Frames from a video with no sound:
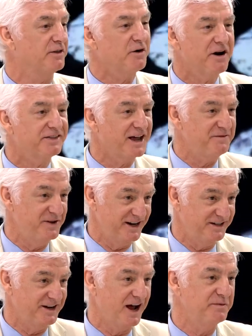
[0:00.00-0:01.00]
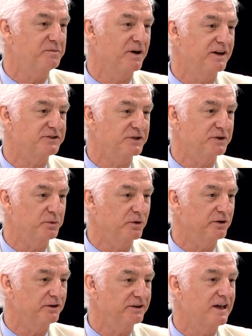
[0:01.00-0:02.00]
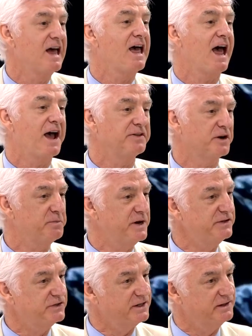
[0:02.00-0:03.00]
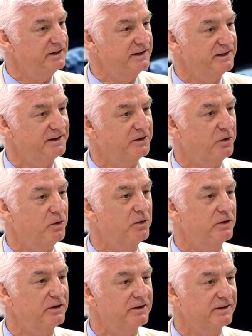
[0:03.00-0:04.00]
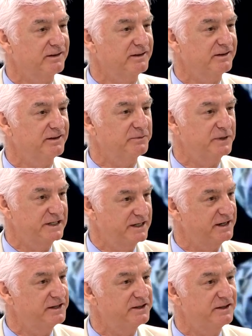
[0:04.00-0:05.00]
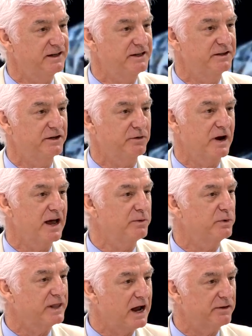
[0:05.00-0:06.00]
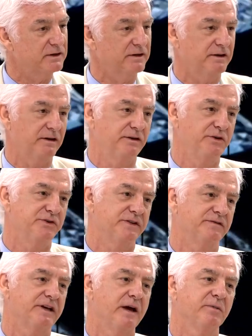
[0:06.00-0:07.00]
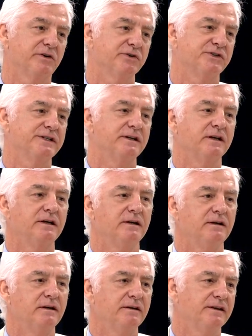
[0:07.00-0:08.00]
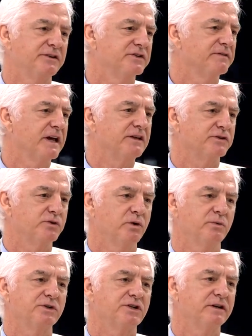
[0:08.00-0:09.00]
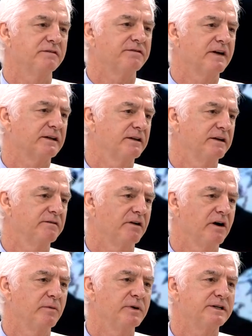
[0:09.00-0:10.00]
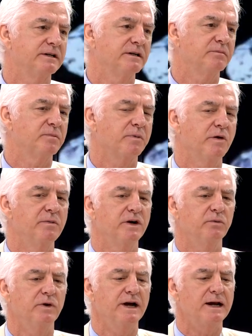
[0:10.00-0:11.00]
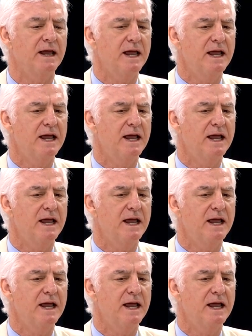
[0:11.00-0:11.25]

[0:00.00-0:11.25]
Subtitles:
There aren't that many diamond mines in the world, and they're basically a hole we dig in the ground without use of chemicals and things of that sort, which could affect the environment in a permanent way.